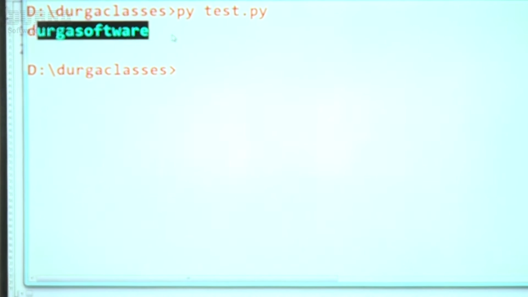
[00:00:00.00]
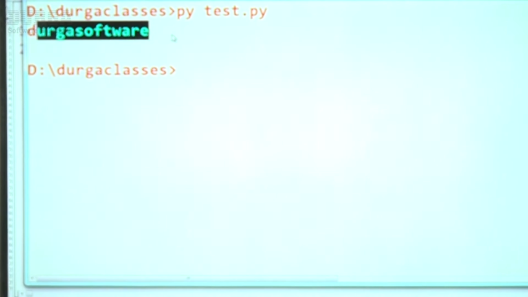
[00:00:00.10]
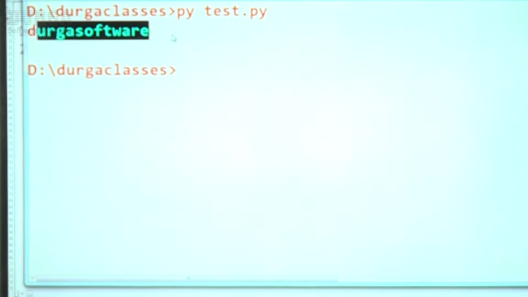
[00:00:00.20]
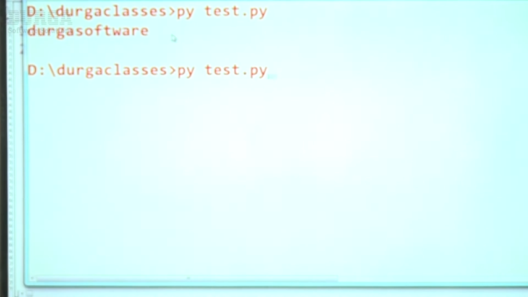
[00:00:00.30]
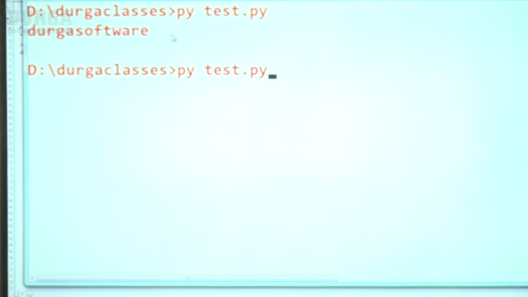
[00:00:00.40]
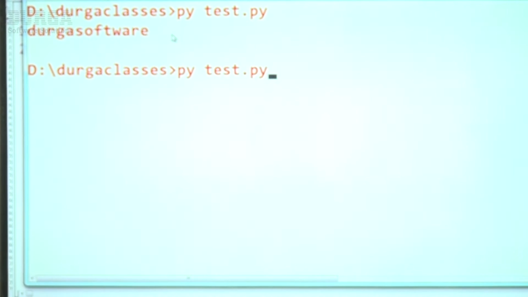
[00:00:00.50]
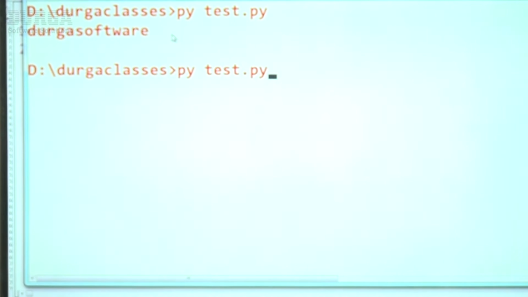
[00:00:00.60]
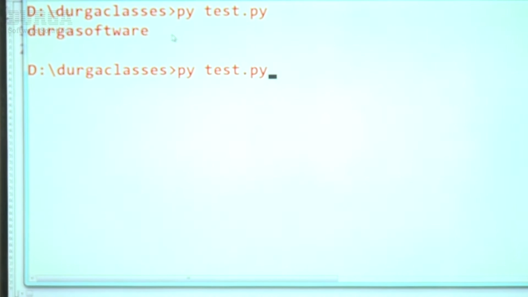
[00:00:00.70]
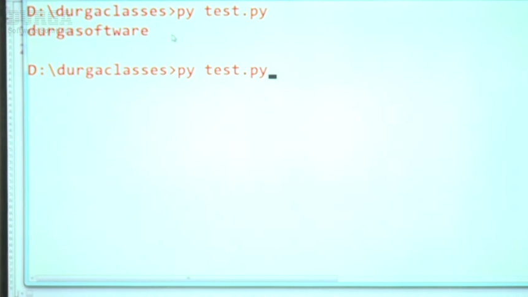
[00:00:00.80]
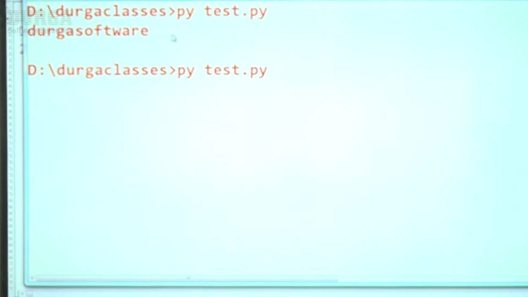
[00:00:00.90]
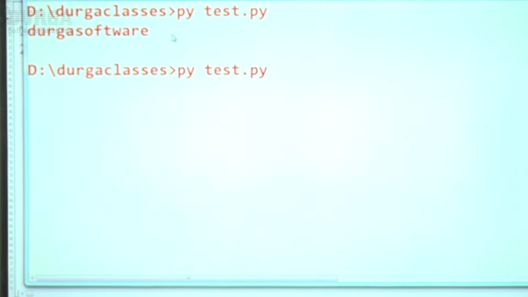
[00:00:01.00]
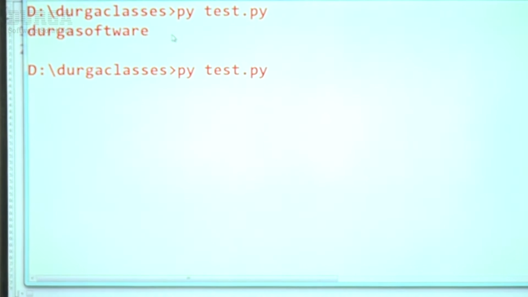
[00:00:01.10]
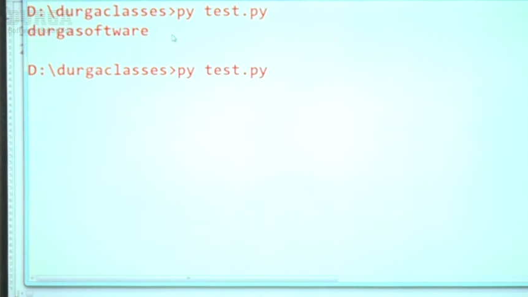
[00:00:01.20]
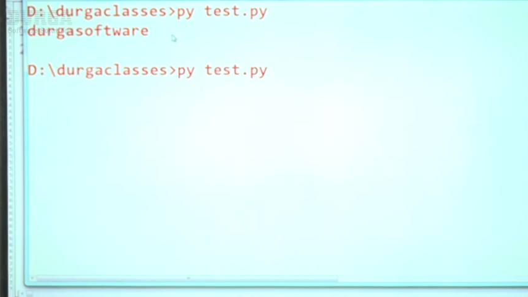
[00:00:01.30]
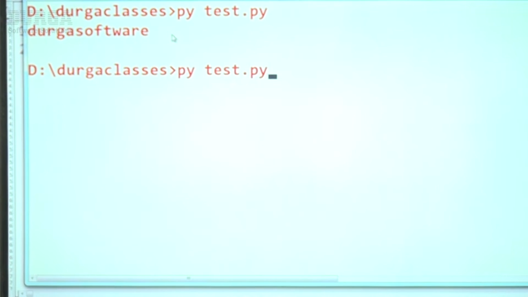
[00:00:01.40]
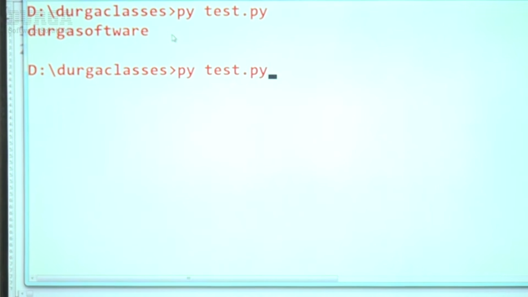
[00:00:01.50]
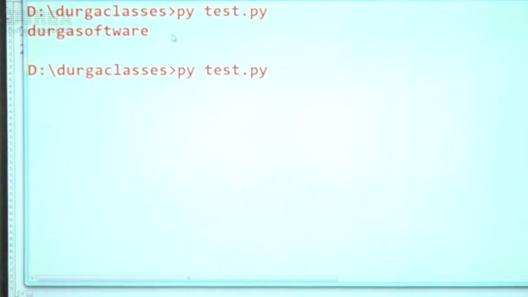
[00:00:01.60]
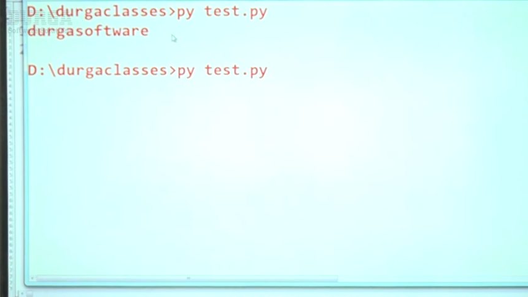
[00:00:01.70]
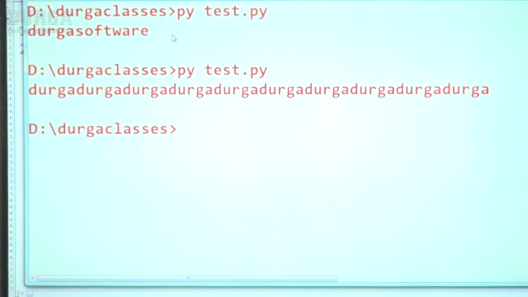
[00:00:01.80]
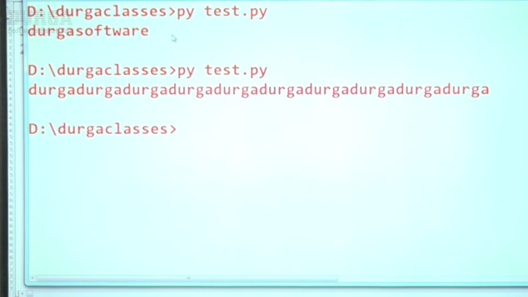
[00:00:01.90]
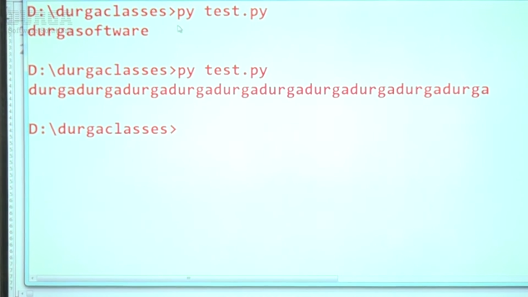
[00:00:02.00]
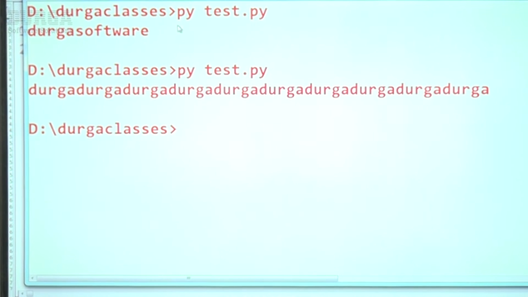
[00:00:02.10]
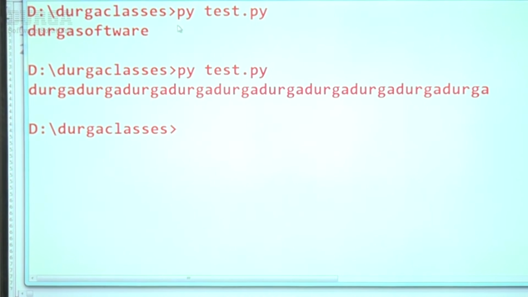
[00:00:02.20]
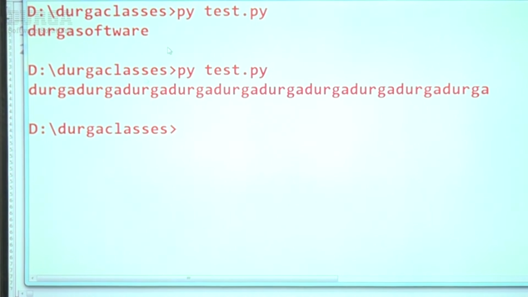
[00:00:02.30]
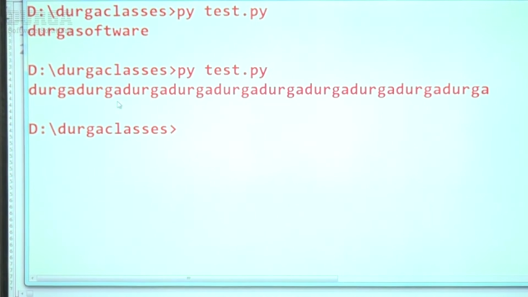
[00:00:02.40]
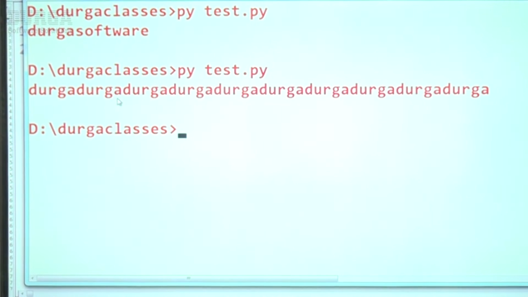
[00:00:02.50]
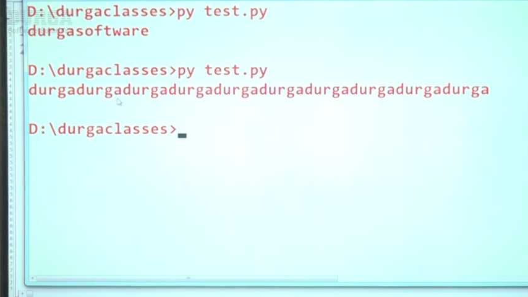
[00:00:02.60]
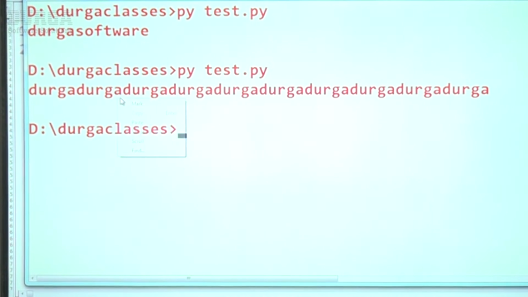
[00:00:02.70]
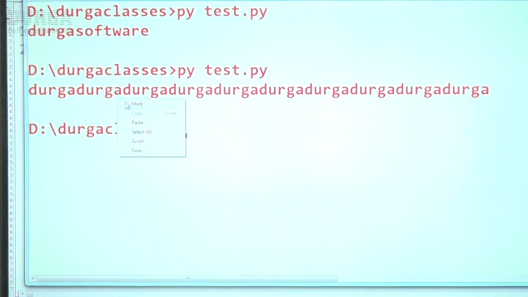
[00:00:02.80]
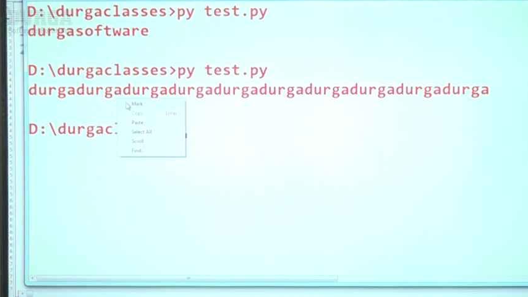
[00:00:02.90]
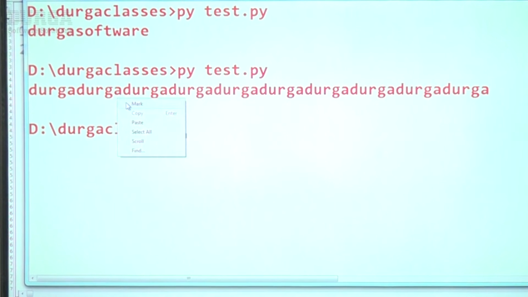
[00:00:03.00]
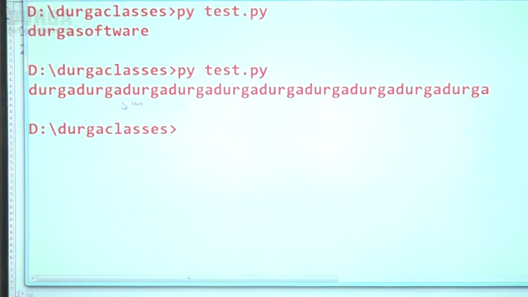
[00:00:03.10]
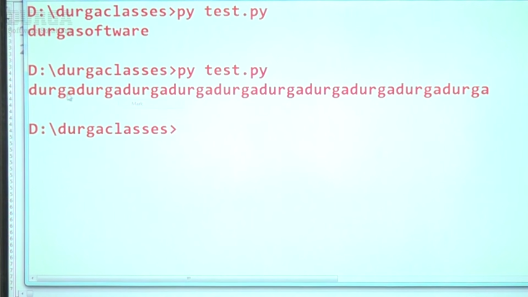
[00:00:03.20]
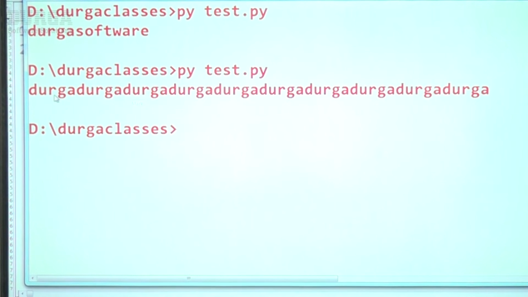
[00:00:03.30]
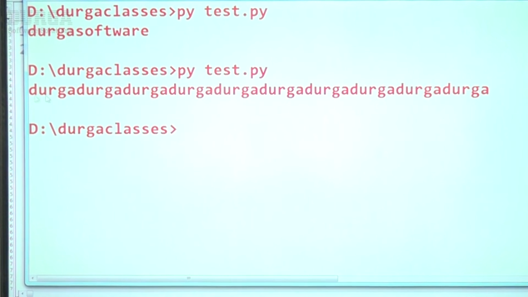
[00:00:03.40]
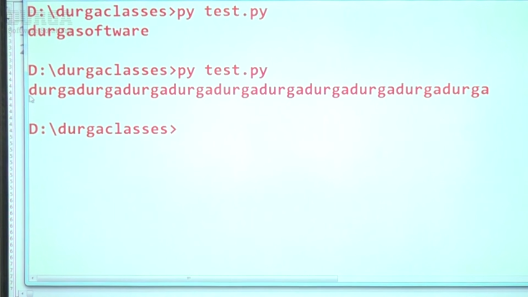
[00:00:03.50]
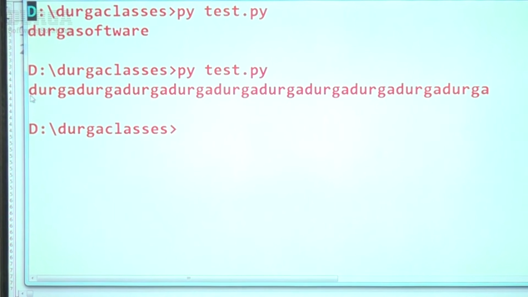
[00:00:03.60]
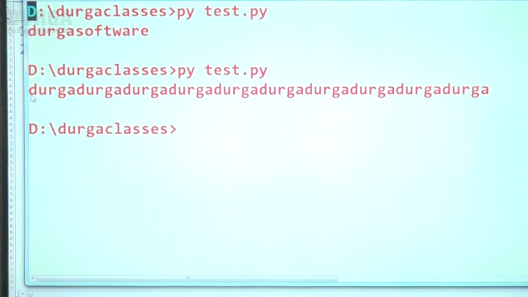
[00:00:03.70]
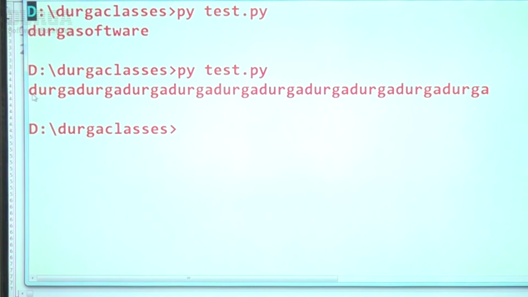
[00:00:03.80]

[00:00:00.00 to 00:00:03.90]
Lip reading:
[unreadable: no face in view]